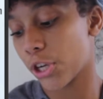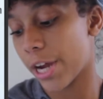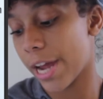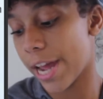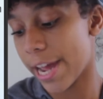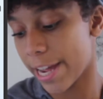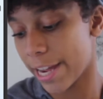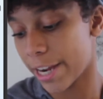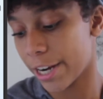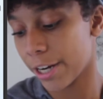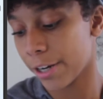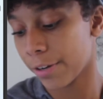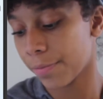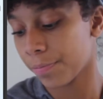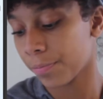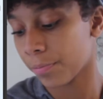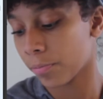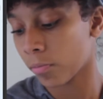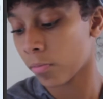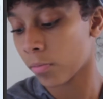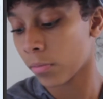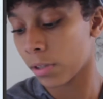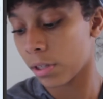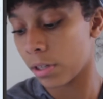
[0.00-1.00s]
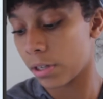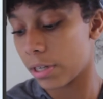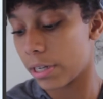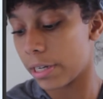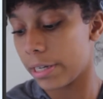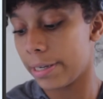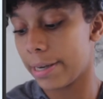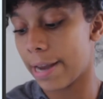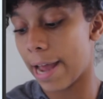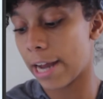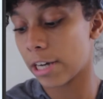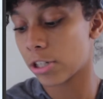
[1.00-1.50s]
your hair,
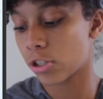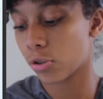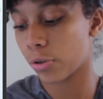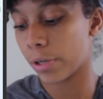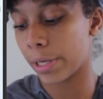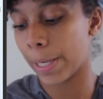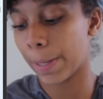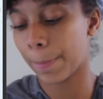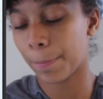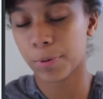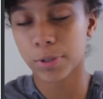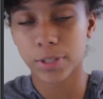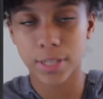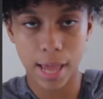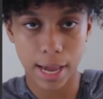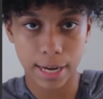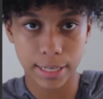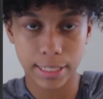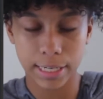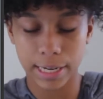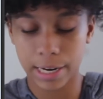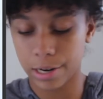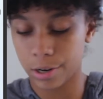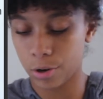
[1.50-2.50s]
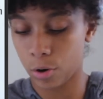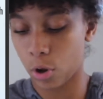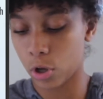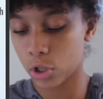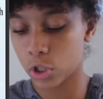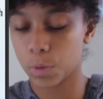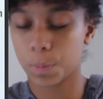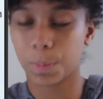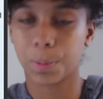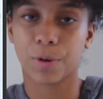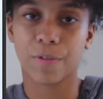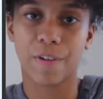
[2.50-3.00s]
natural heat protectant, and it
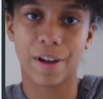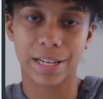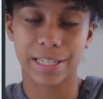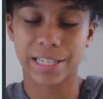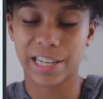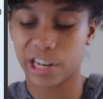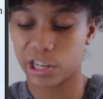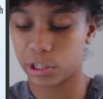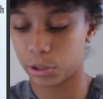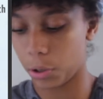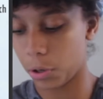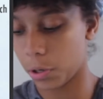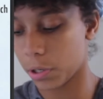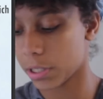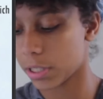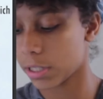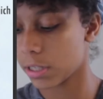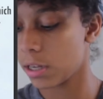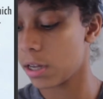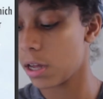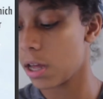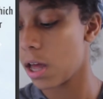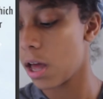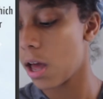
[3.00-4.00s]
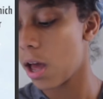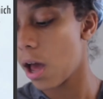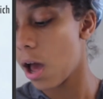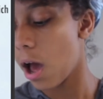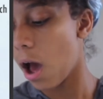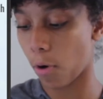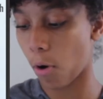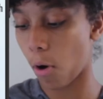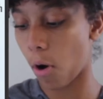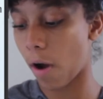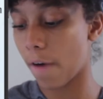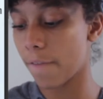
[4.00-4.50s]
also prevents hair loss.
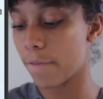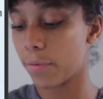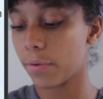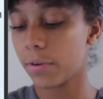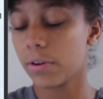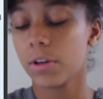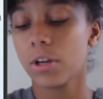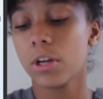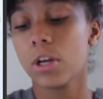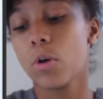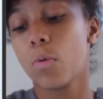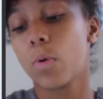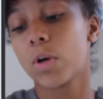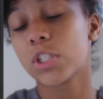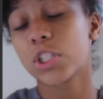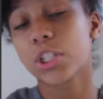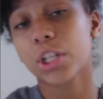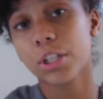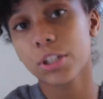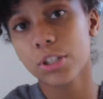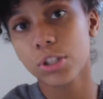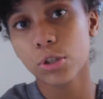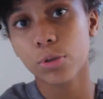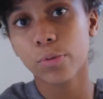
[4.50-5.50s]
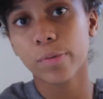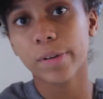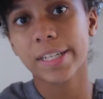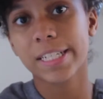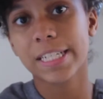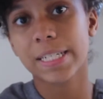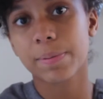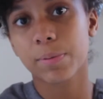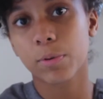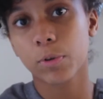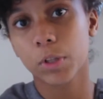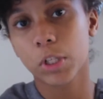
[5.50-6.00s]
What you're going to do
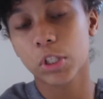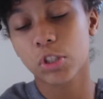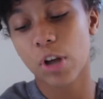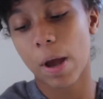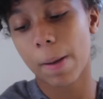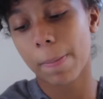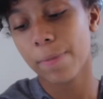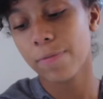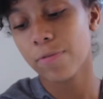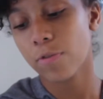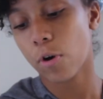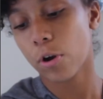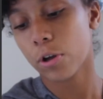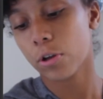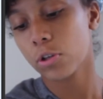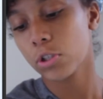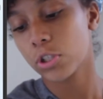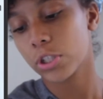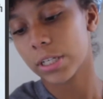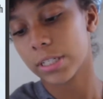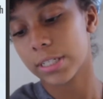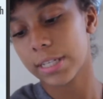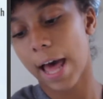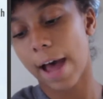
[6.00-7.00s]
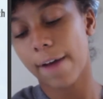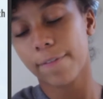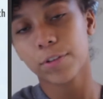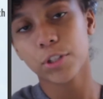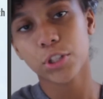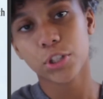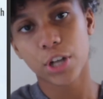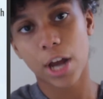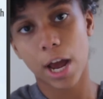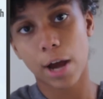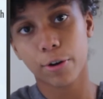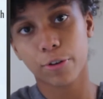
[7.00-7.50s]
is smooth a drop of oil just after
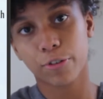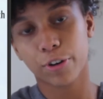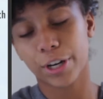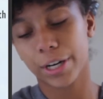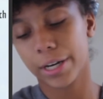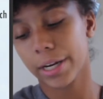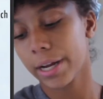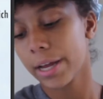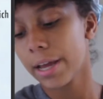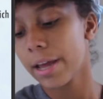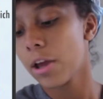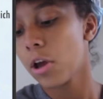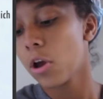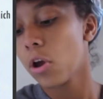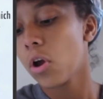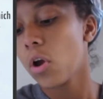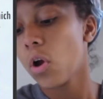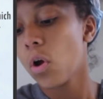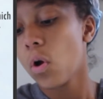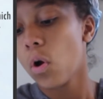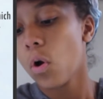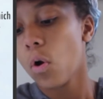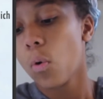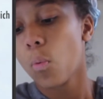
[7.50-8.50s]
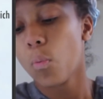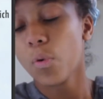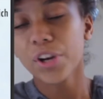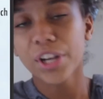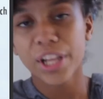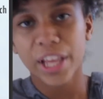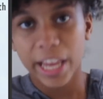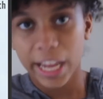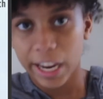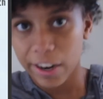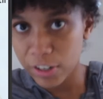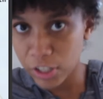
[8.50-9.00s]
showering when
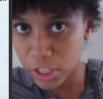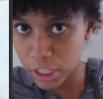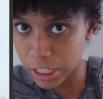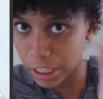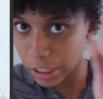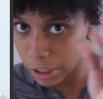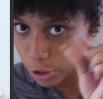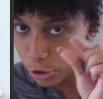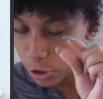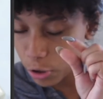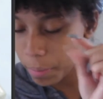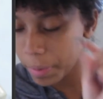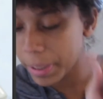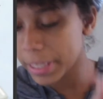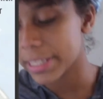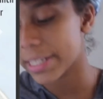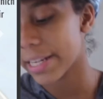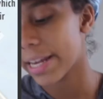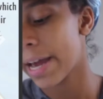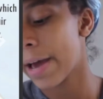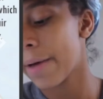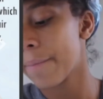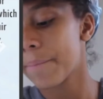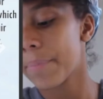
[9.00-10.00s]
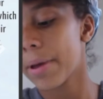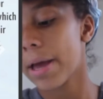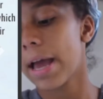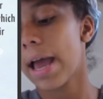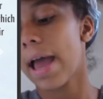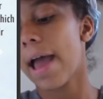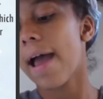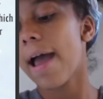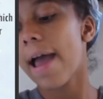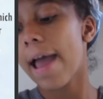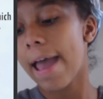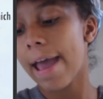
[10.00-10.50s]
your hair is just a little bit damp,
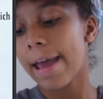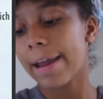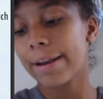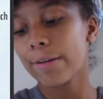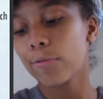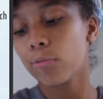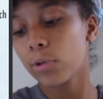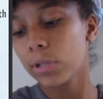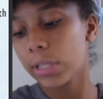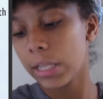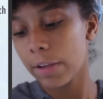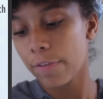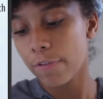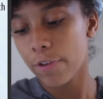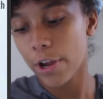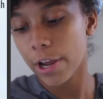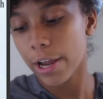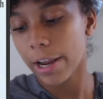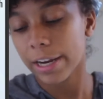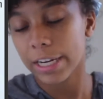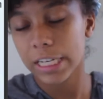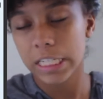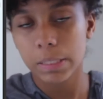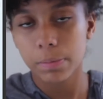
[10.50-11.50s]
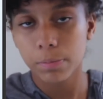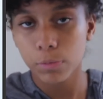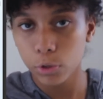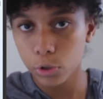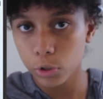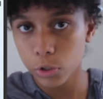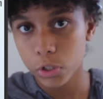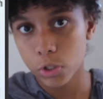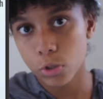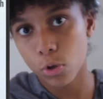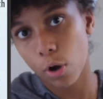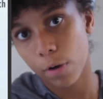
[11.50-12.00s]
and it will leave your hair
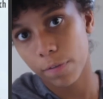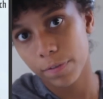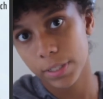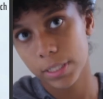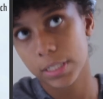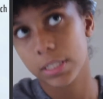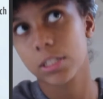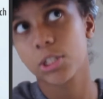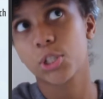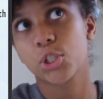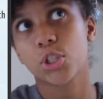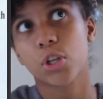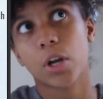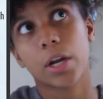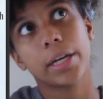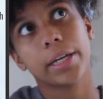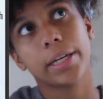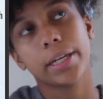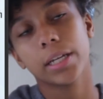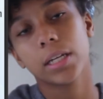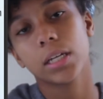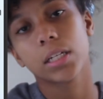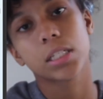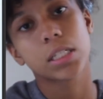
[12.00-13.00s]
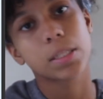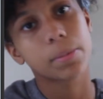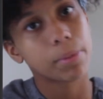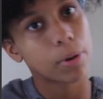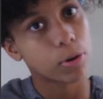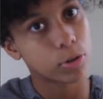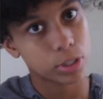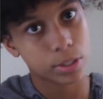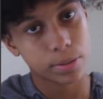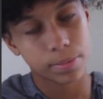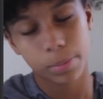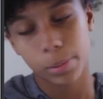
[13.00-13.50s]
smooth, soft, and shiny,
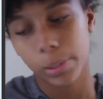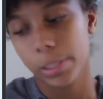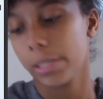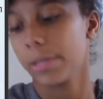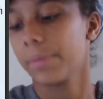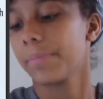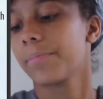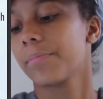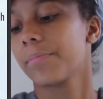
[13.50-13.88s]
supposedly.